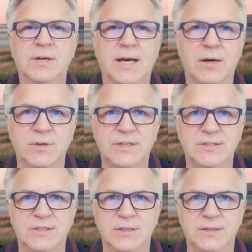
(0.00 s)
how
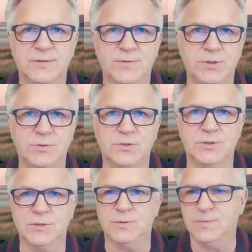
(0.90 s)
easy it is for you
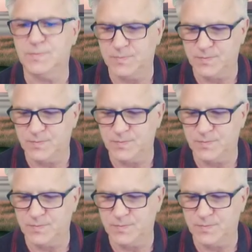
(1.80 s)
to do.